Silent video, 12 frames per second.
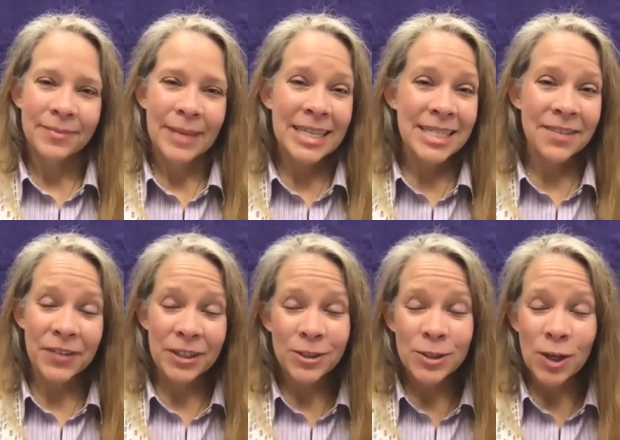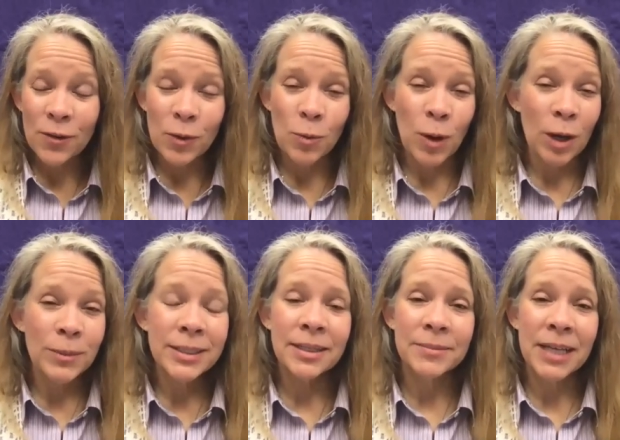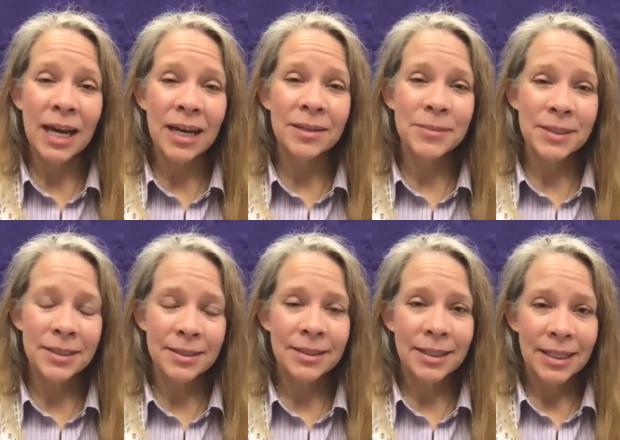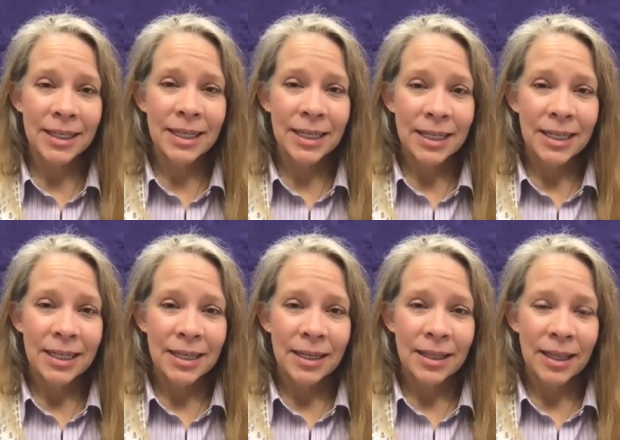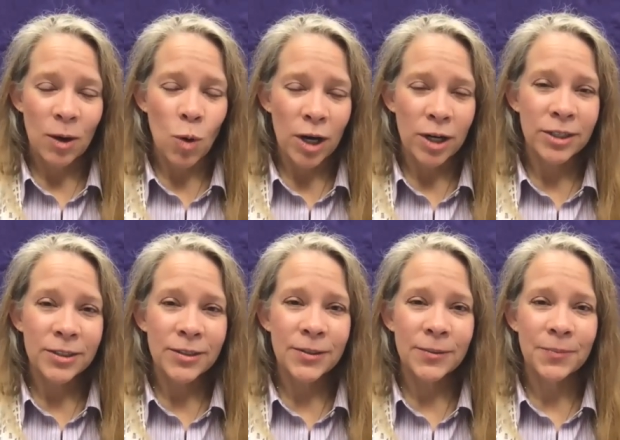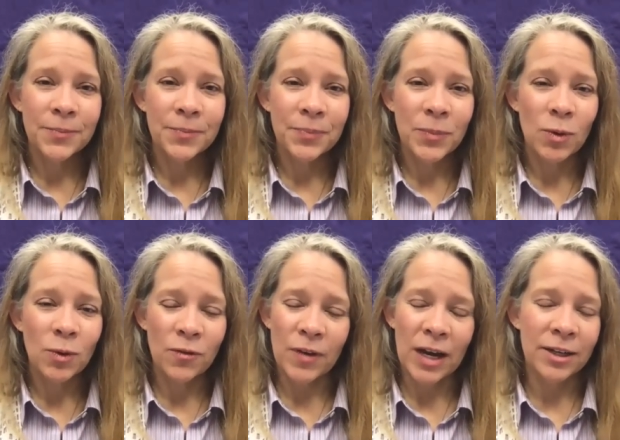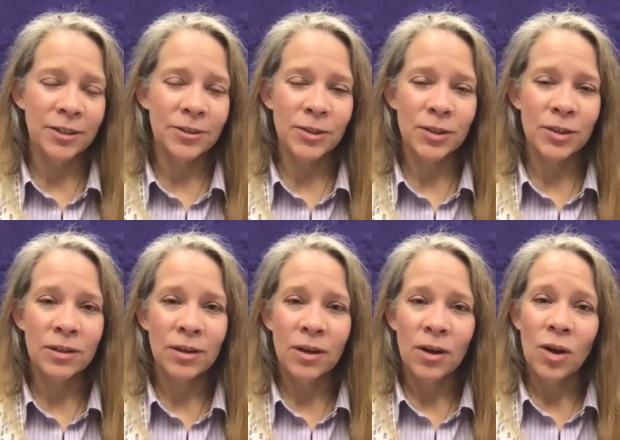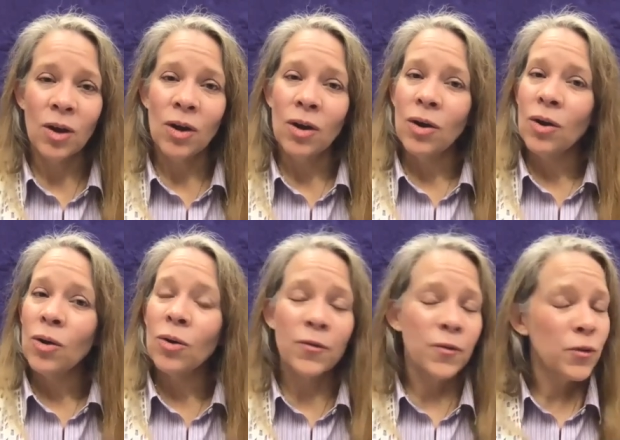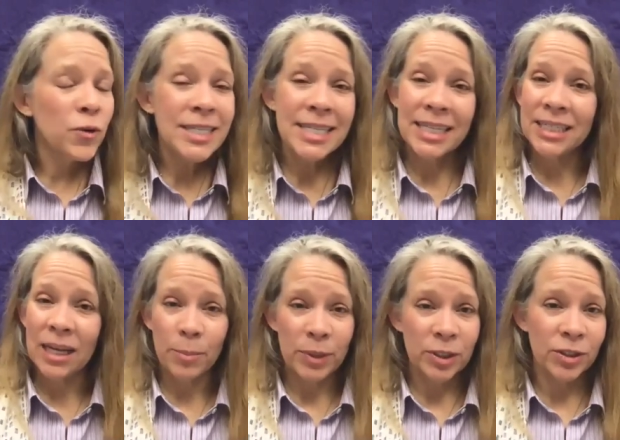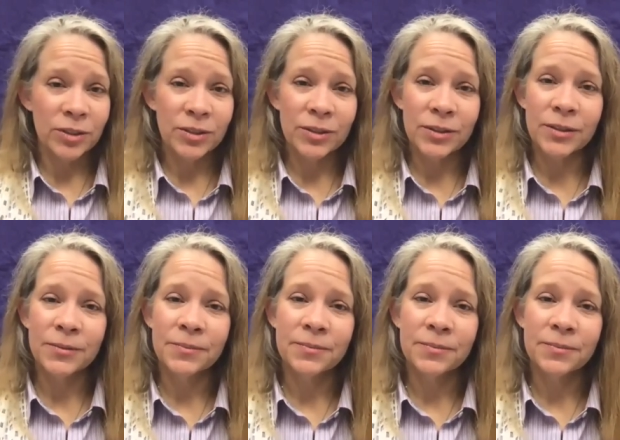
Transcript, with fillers: as the fears overwhelm us sometimes, like waters or fires or freezing temperatures,